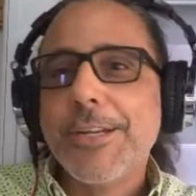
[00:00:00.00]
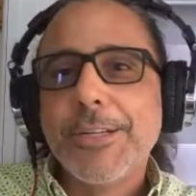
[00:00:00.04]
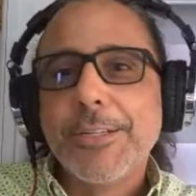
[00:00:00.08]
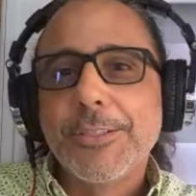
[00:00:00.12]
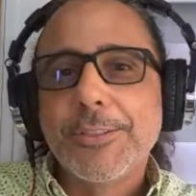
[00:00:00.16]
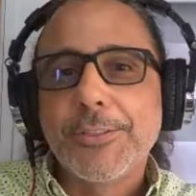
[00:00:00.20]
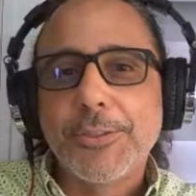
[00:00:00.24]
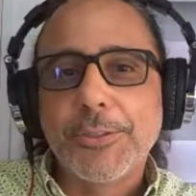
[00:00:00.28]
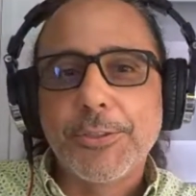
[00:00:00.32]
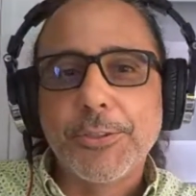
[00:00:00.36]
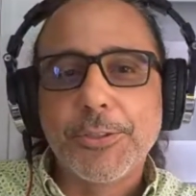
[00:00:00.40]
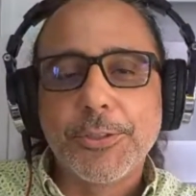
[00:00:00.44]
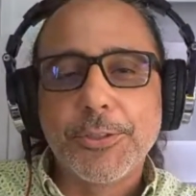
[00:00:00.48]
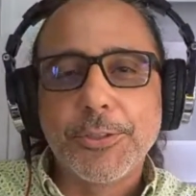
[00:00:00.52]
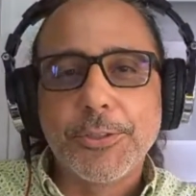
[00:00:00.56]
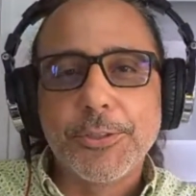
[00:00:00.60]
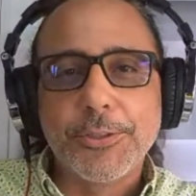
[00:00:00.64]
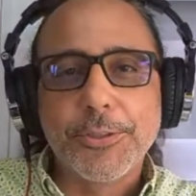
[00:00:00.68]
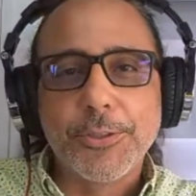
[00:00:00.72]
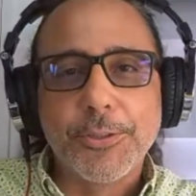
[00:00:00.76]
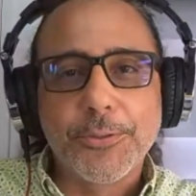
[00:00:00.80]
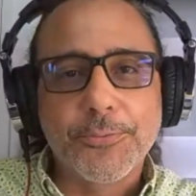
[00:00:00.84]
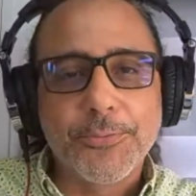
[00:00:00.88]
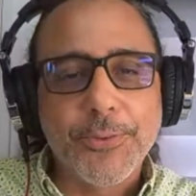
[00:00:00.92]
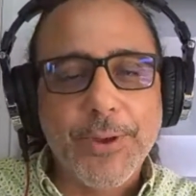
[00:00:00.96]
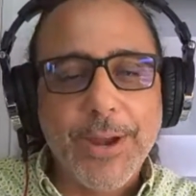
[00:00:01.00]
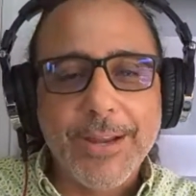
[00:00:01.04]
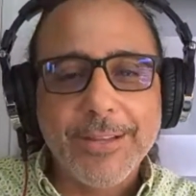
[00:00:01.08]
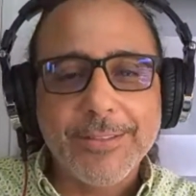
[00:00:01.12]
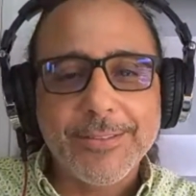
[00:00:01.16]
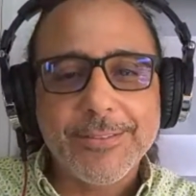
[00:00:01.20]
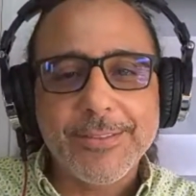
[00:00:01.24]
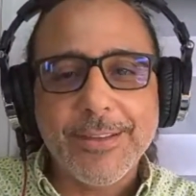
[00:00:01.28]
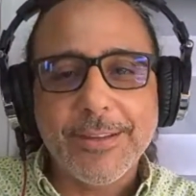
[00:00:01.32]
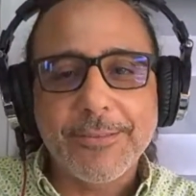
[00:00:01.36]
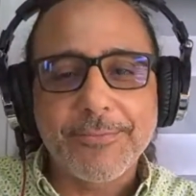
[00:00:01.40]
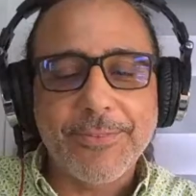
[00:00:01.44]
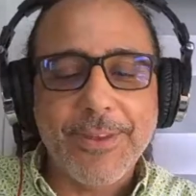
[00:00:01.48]
to your
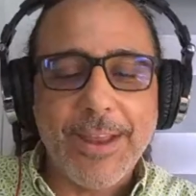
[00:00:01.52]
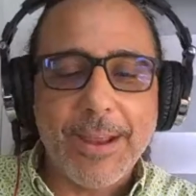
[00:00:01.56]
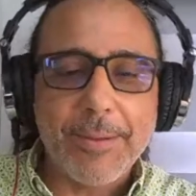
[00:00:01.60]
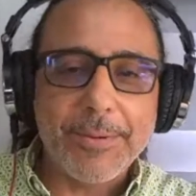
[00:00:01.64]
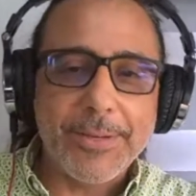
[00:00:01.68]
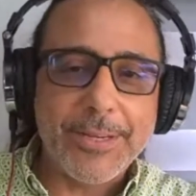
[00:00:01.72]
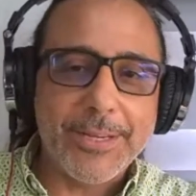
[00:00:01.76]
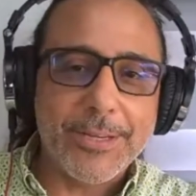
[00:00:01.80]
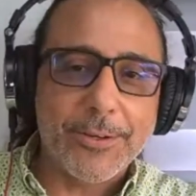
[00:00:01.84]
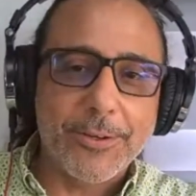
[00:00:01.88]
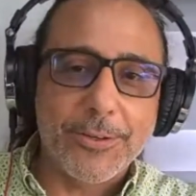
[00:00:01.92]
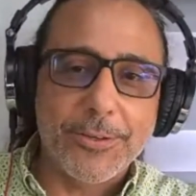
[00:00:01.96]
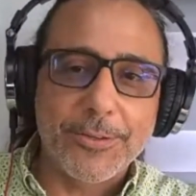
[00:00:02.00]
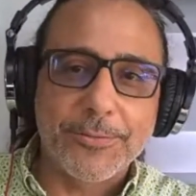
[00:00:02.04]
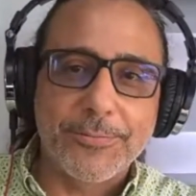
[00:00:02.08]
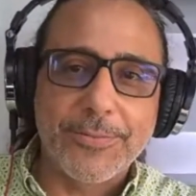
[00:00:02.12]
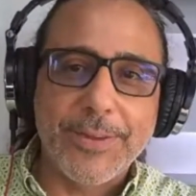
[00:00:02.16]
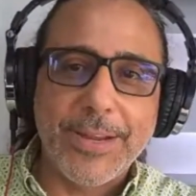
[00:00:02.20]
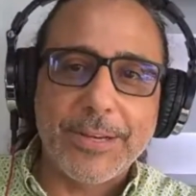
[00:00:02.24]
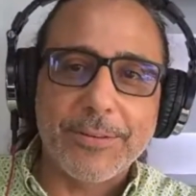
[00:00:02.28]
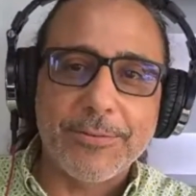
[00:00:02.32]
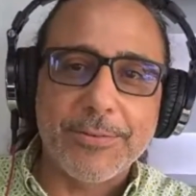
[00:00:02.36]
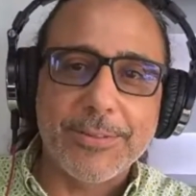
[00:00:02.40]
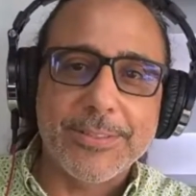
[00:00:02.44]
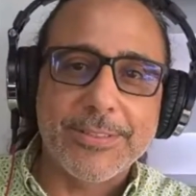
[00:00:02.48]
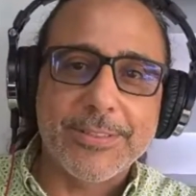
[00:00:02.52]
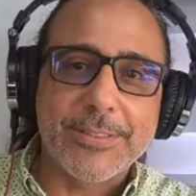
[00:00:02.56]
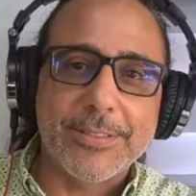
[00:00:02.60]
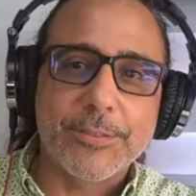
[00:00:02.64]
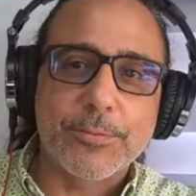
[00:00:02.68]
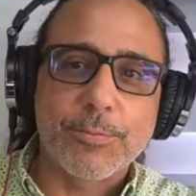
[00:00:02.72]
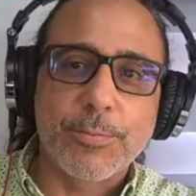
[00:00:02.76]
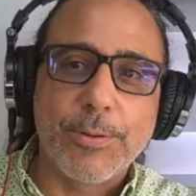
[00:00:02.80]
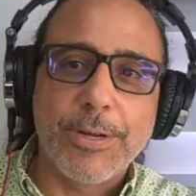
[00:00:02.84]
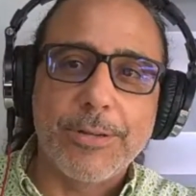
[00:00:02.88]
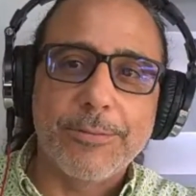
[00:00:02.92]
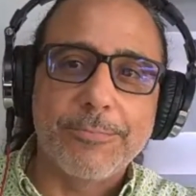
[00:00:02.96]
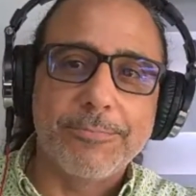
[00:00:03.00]
friends and family and other veterans as
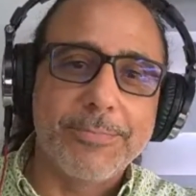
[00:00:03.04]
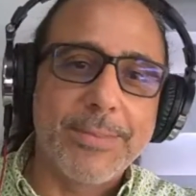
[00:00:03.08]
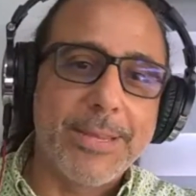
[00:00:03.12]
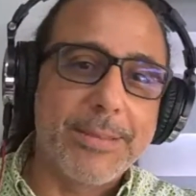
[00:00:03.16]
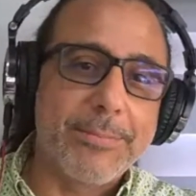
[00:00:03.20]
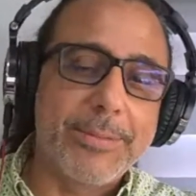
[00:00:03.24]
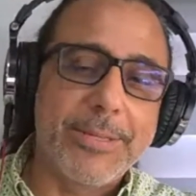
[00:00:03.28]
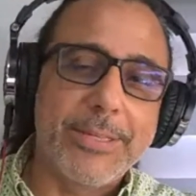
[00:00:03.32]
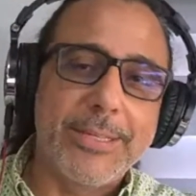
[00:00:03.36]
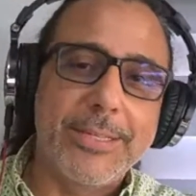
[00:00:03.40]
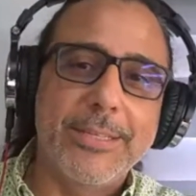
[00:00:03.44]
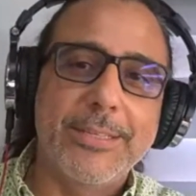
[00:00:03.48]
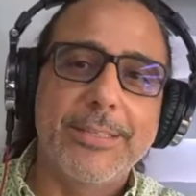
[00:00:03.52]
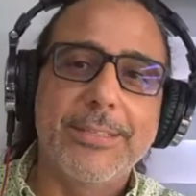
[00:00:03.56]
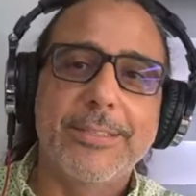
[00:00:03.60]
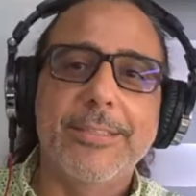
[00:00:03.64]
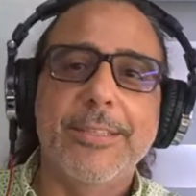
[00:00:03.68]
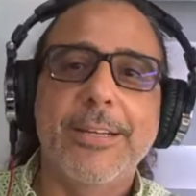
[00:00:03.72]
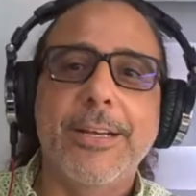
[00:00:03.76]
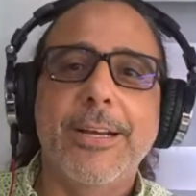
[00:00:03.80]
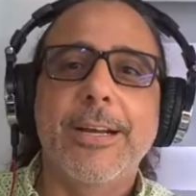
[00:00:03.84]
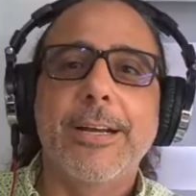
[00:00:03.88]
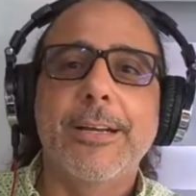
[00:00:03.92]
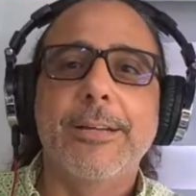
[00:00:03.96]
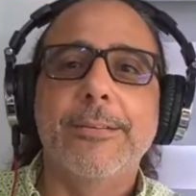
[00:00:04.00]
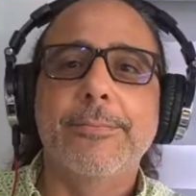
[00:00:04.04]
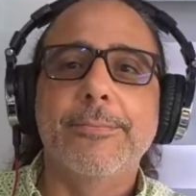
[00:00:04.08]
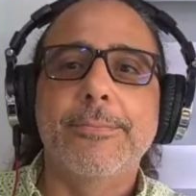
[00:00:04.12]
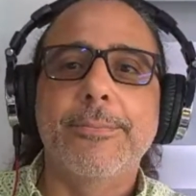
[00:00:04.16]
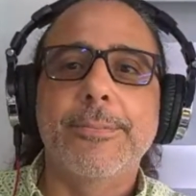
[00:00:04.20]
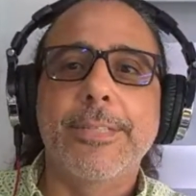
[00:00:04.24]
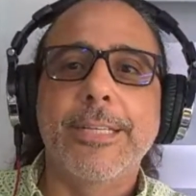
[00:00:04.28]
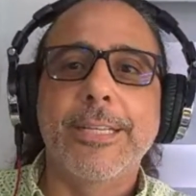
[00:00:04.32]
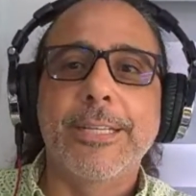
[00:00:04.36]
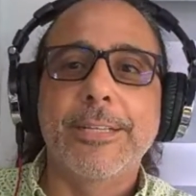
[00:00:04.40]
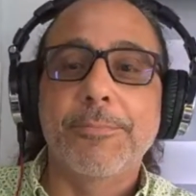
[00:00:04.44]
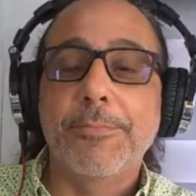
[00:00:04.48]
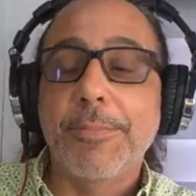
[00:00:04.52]
well. Maybe
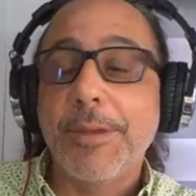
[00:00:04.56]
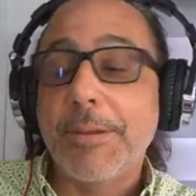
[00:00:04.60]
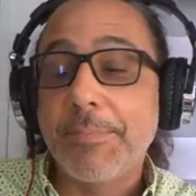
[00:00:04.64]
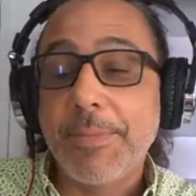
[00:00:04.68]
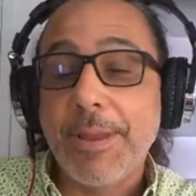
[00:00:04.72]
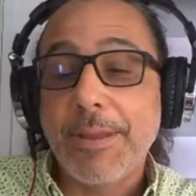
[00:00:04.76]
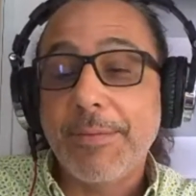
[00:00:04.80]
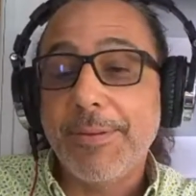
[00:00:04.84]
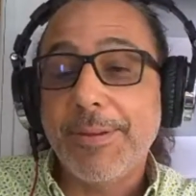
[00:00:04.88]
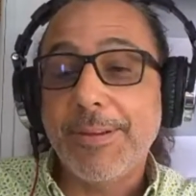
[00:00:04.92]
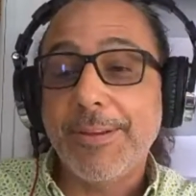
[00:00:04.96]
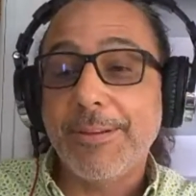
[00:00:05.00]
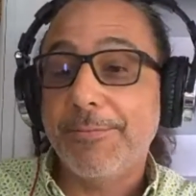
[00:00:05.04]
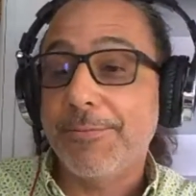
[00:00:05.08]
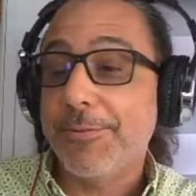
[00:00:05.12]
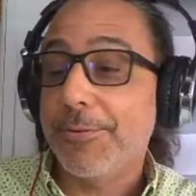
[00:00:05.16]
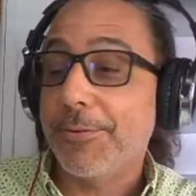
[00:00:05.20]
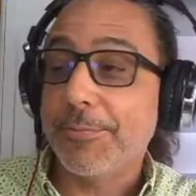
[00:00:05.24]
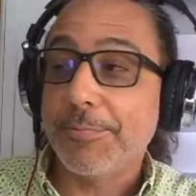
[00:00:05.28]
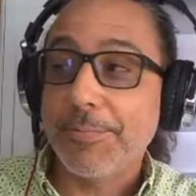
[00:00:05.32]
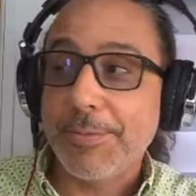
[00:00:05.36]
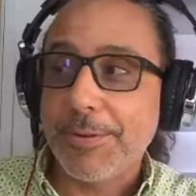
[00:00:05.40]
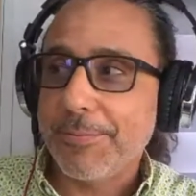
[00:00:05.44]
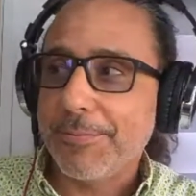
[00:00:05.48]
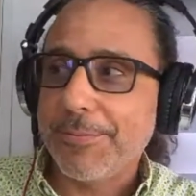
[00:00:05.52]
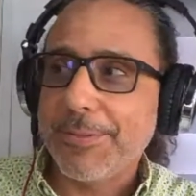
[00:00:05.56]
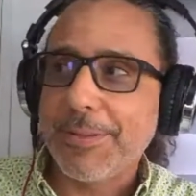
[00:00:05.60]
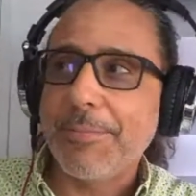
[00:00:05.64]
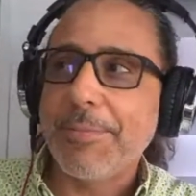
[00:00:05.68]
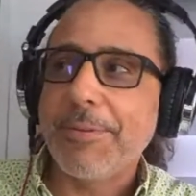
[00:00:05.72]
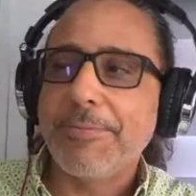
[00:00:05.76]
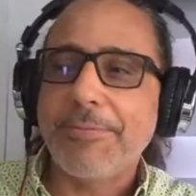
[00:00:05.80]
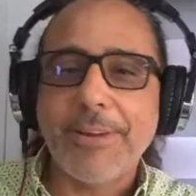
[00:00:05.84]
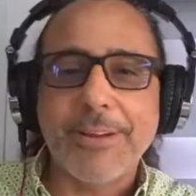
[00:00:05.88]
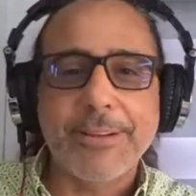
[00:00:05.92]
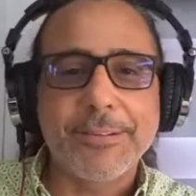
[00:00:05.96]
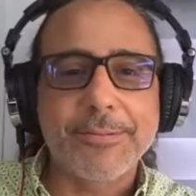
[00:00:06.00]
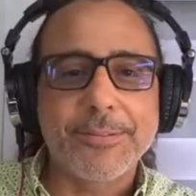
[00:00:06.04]
and maybe they may
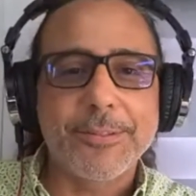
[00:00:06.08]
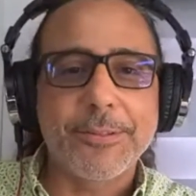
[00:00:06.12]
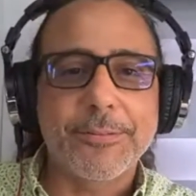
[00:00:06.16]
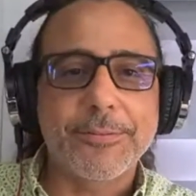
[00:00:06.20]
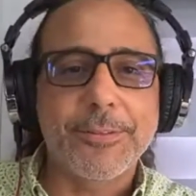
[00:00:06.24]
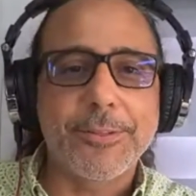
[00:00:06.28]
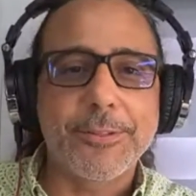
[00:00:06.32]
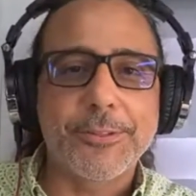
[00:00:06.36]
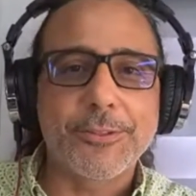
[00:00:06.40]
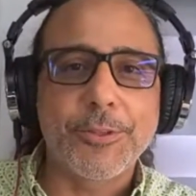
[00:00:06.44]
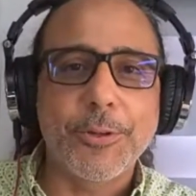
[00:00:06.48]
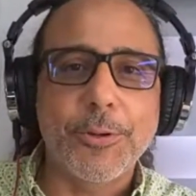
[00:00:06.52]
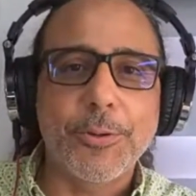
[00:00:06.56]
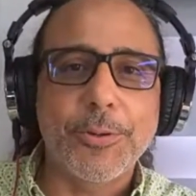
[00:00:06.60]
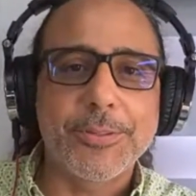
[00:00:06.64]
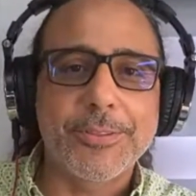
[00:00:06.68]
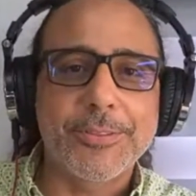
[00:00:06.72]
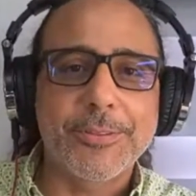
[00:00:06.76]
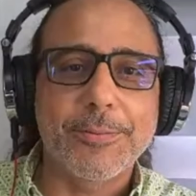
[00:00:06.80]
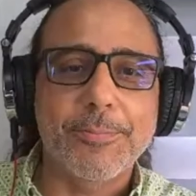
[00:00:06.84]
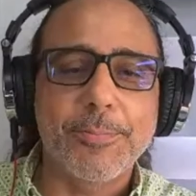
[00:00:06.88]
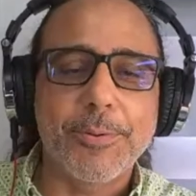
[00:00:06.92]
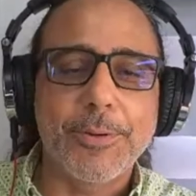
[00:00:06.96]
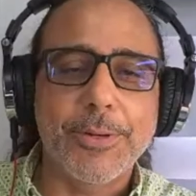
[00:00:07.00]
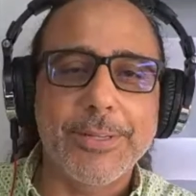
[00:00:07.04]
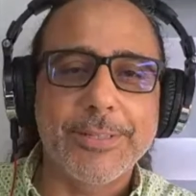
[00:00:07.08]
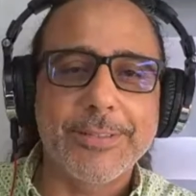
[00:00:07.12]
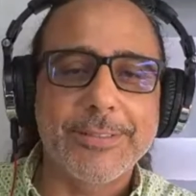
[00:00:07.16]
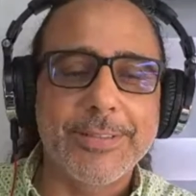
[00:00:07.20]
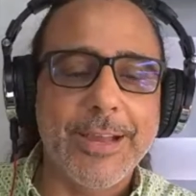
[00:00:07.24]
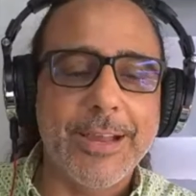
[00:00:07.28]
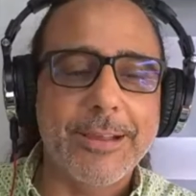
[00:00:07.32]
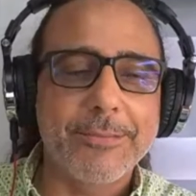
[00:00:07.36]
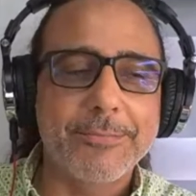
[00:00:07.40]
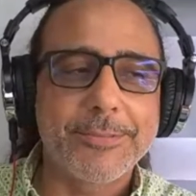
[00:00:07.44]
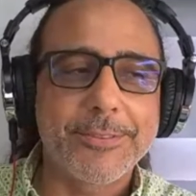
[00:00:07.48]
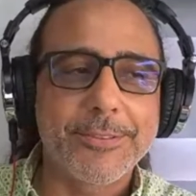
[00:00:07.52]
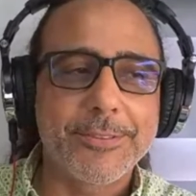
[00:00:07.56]
find themselves on the show at some point in
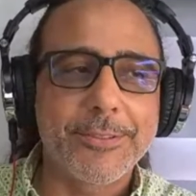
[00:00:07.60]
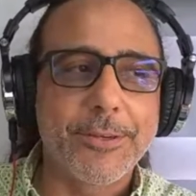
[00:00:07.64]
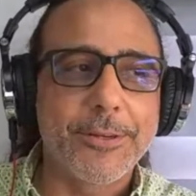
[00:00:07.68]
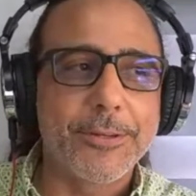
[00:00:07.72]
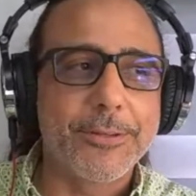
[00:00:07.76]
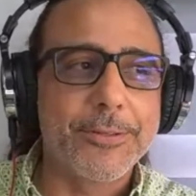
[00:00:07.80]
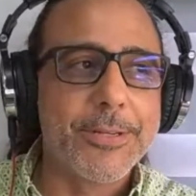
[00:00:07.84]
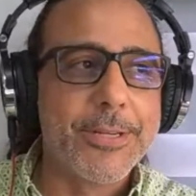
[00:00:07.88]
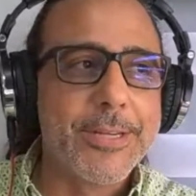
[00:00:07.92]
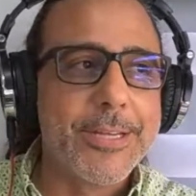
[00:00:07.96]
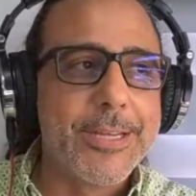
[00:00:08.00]
time. So,